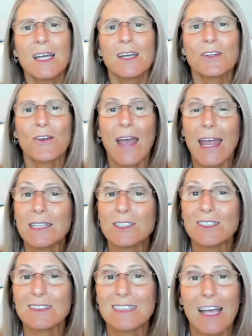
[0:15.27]
Your
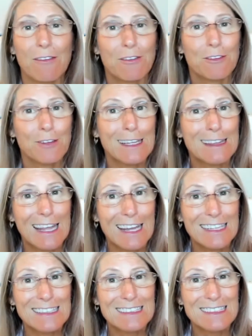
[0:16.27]
angels have 3
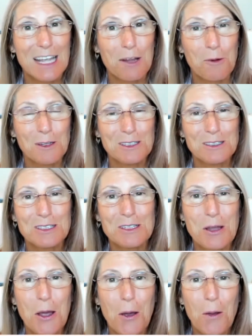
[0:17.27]
things they want you to
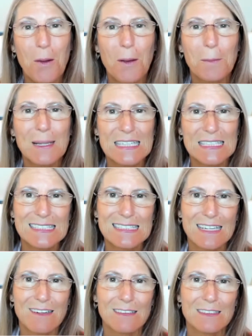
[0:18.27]
know, plus
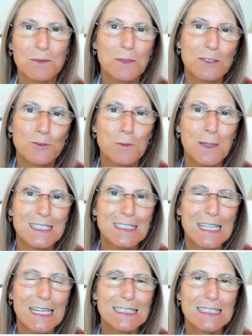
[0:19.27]
there is a wonderful
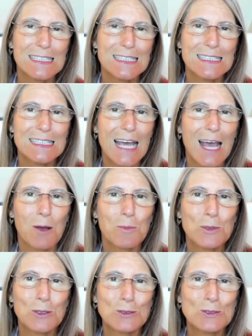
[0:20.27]
meditation to
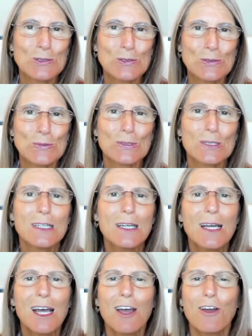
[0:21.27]
help you to
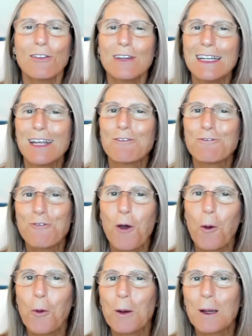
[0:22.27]
really
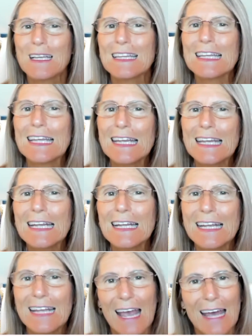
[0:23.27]
invoke the
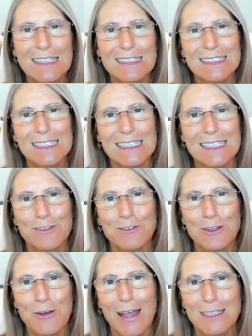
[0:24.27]
healing energy of
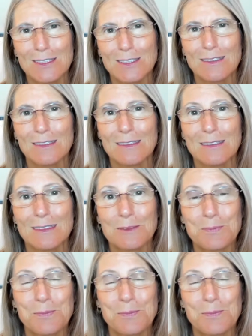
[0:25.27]
your angels.